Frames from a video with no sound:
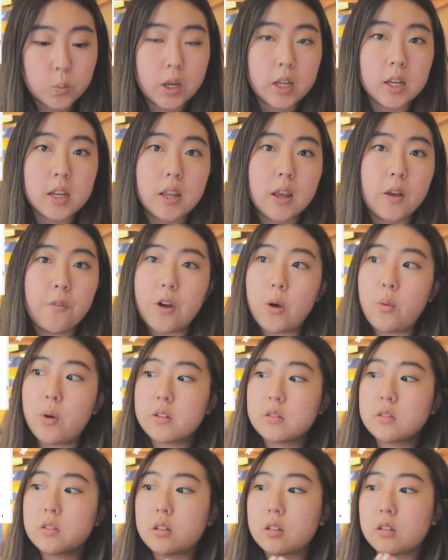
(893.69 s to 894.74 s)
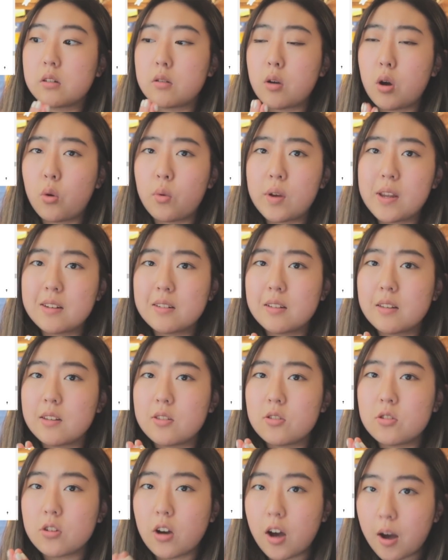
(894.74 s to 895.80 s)
But if I want to go into the
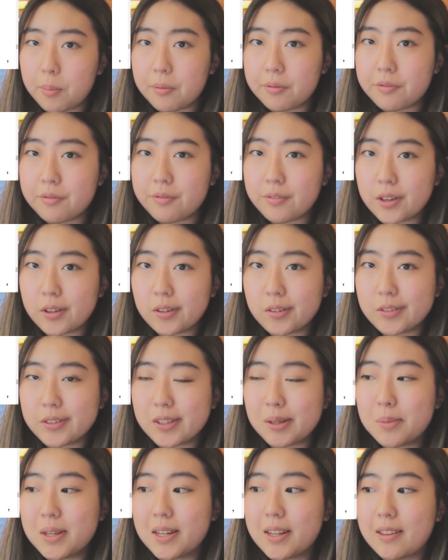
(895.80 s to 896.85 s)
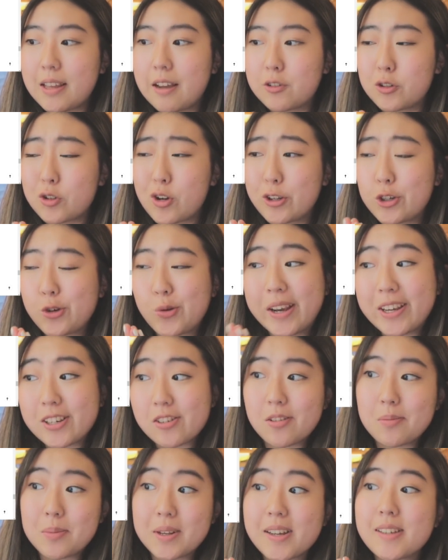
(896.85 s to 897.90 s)
job field immediately after
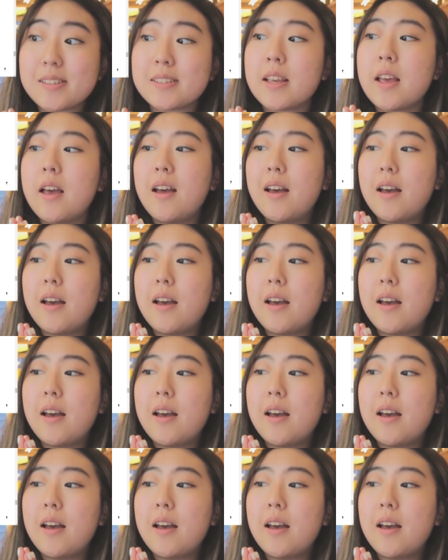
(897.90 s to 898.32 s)
graduation, because